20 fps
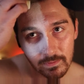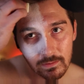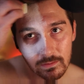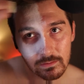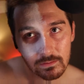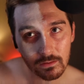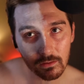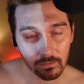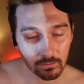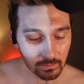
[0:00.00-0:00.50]

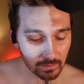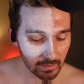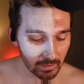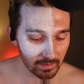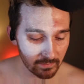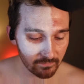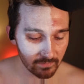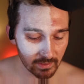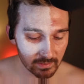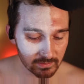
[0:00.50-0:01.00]
So,
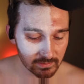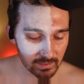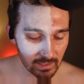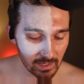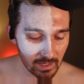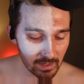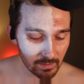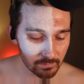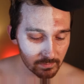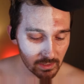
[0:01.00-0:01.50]
if I
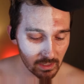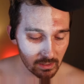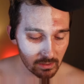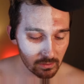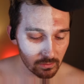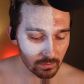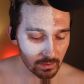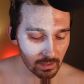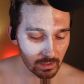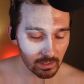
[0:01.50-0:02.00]
say I'm not
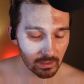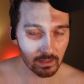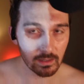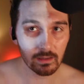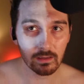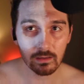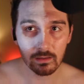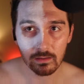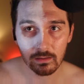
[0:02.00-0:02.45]
okay,